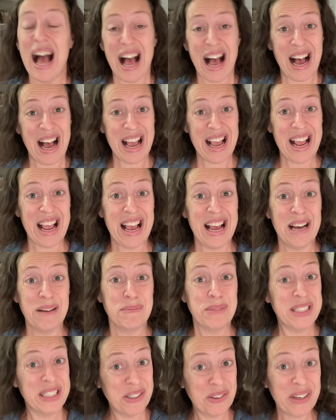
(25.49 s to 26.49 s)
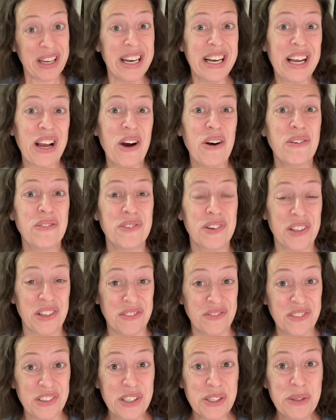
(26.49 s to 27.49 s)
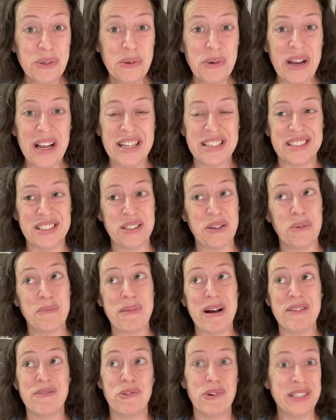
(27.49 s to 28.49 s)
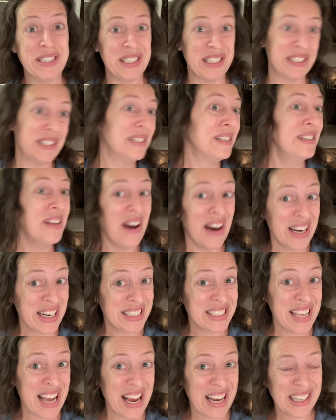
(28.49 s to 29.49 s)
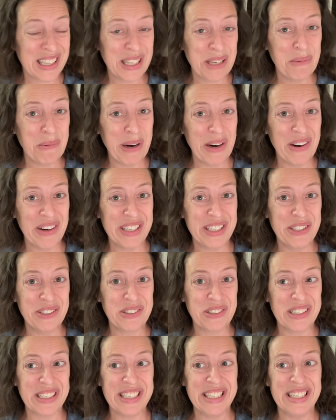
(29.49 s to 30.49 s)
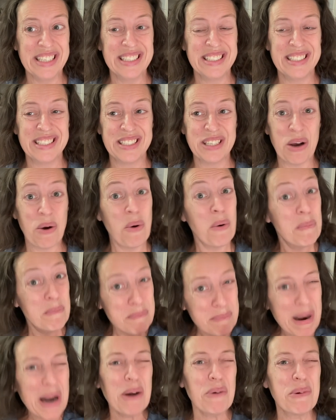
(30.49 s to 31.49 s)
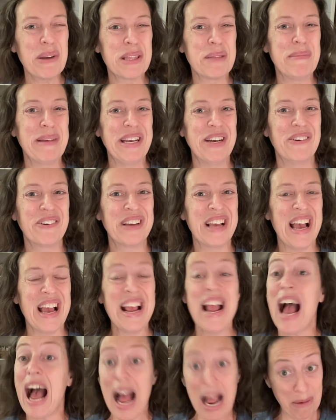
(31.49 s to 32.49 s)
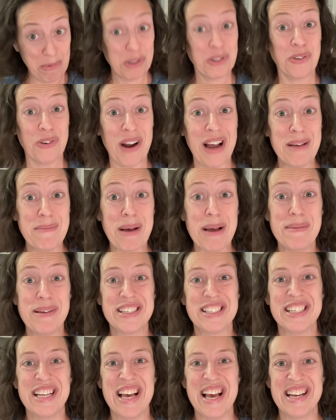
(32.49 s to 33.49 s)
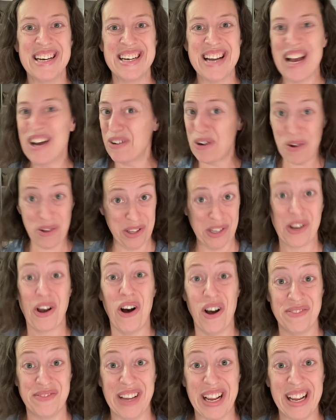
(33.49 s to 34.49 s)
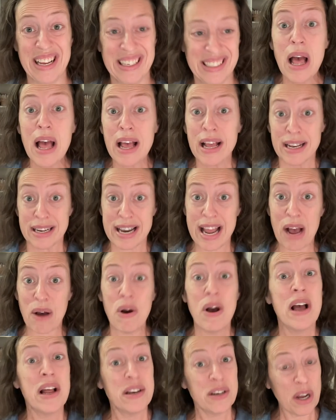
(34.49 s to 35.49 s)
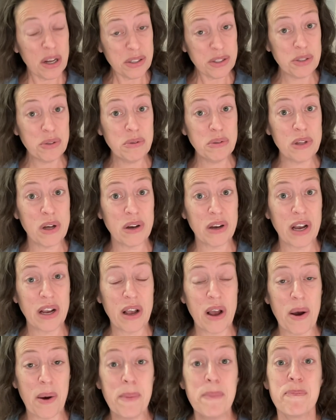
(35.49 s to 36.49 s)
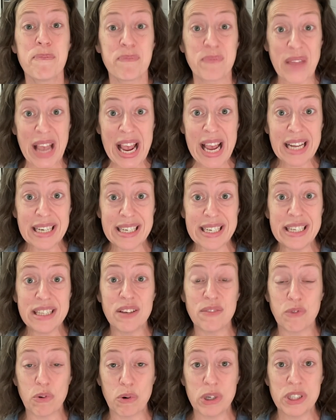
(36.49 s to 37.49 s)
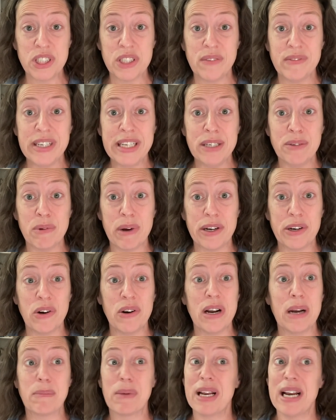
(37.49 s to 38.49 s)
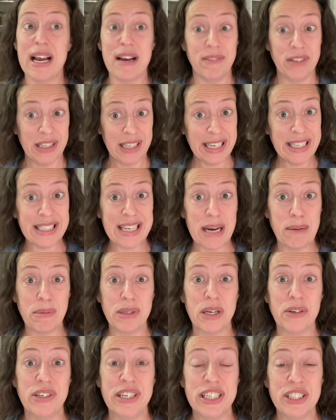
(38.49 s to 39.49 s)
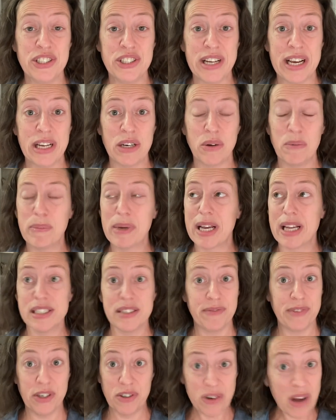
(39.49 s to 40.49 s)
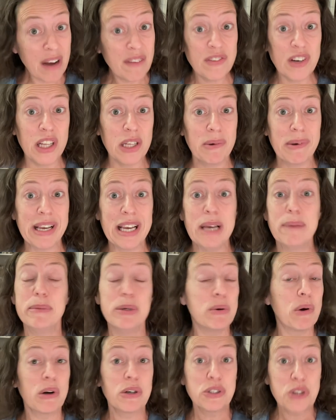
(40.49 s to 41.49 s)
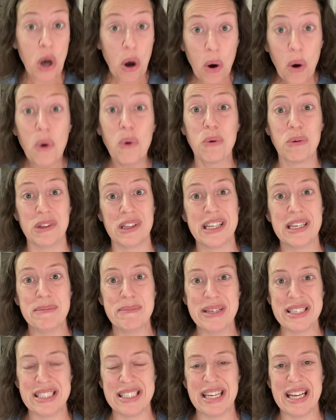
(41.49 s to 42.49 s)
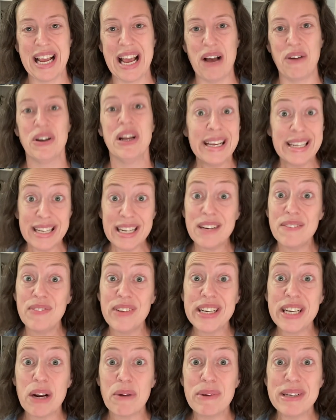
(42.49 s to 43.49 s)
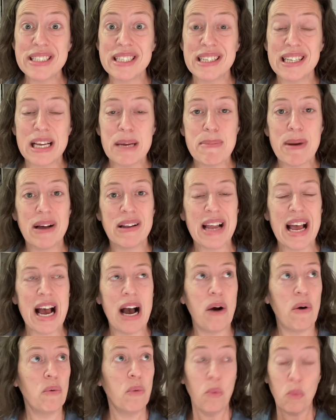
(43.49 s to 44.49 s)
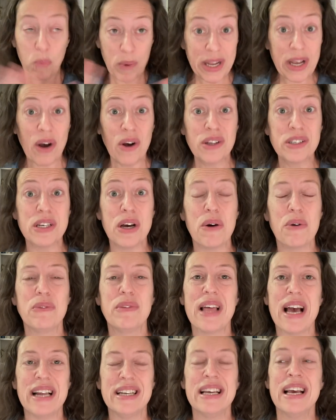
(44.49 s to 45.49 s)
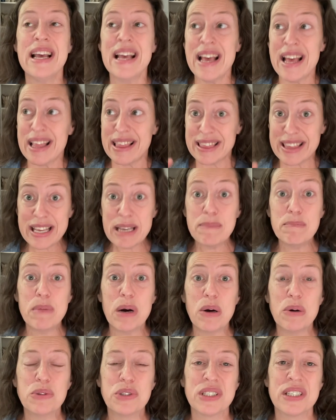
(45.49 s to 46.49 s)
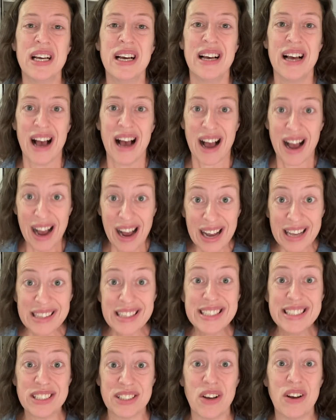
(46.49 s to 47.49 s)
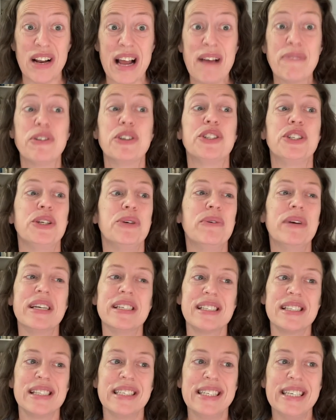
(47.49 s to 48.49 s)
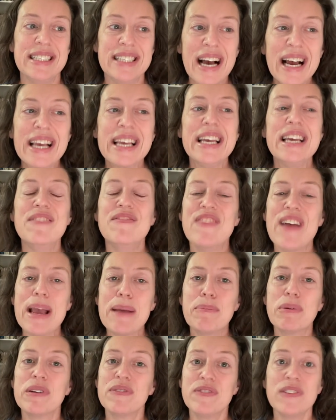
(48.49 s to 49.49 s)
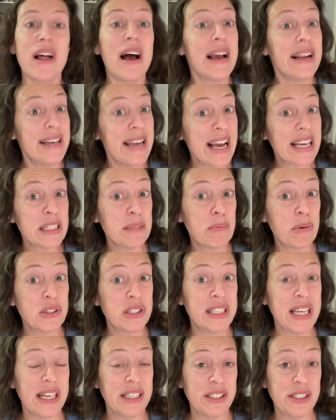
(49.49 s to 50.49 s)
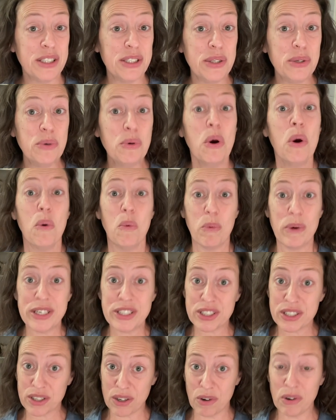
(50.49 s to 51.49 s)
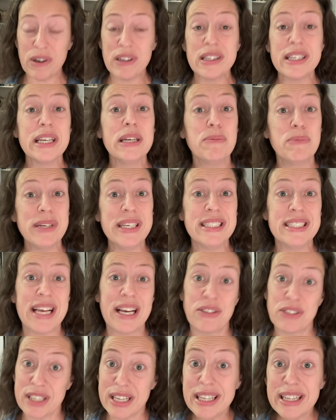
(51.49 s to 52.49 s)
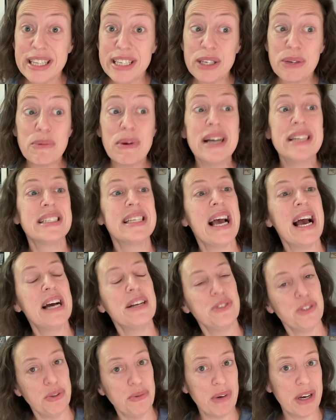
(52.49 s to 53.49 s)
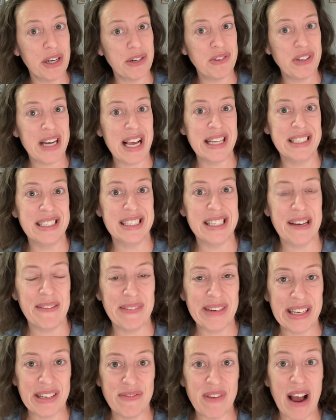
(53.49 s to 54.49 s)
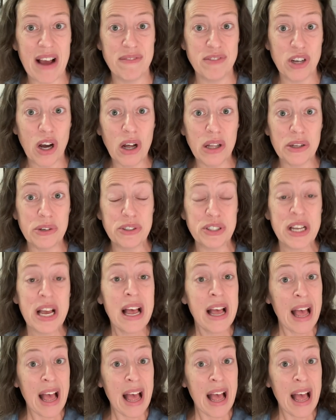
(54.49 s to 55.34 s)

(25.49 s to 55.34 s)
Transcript: I am still getting over the flu, and so my voice is not exactly where it usually is, so bear with me, okay? I will try my best to edit out all the coughing. Now, not too long ago, Andy, the Forest of Bean runner, and I'm going to have a link down below to his channel, because if you're not following him, you are totally missing out. He did a video recently about how we all know that the most highly sought after shoe is the Nike Vaporfly Next Percent 2, which currently retails in the US at $275.